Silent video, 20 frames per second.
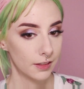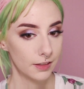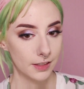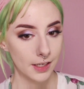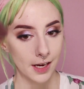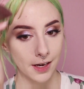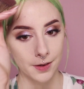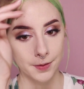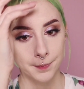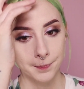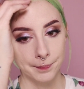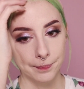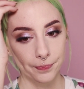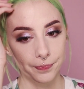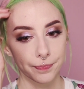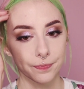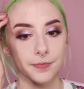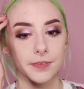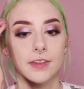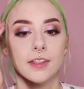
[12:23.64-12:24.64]
Now,
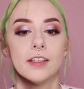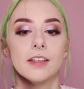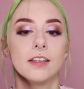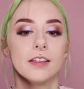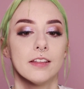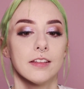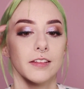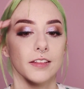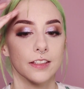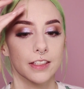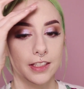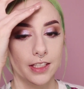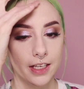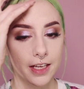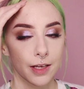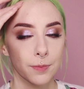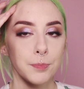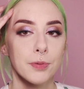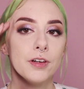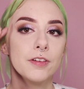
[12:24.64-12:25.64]
to
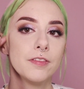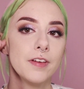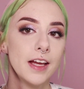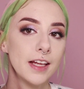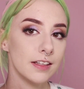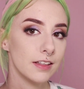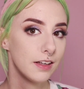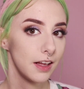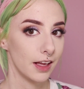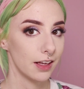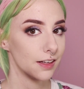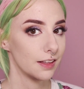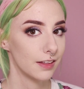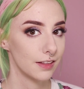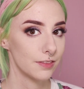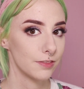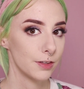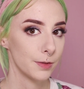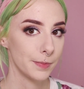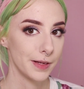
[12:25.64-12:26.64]
prevent
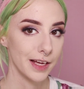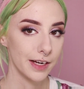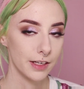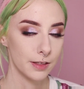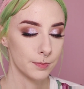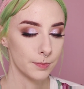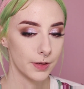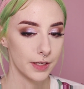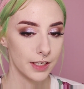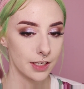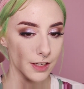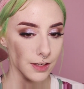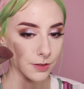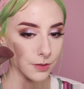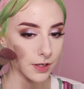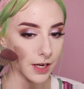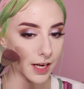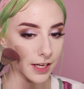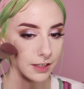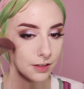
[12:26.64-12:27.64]
anything from getting muddy,
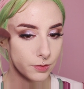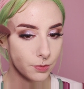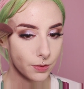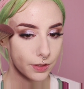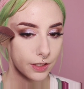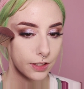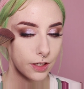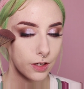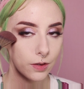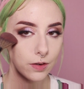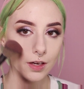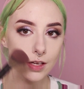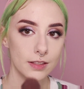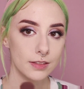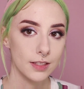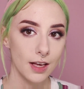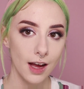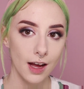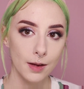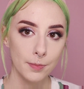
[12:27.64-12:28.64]
you kind of want to go
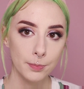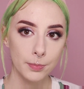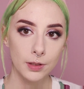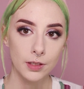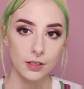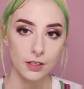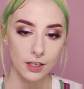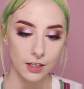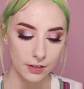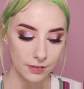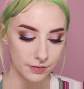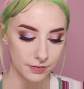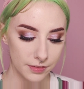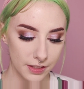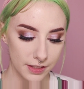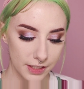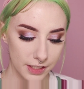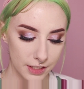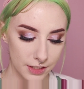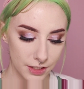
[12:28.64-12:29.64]
on top of
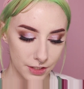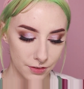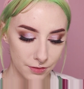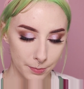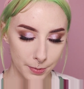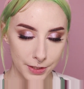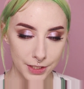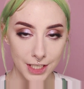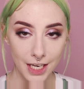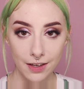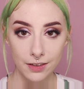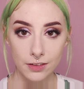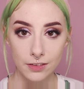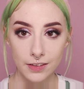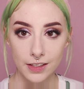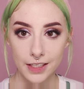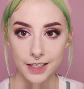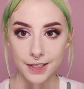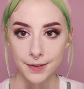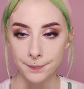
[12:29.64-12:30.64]
the things you've put down
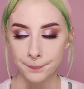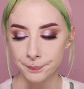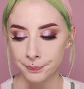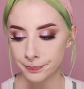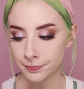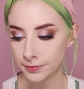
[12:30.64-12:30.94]
already.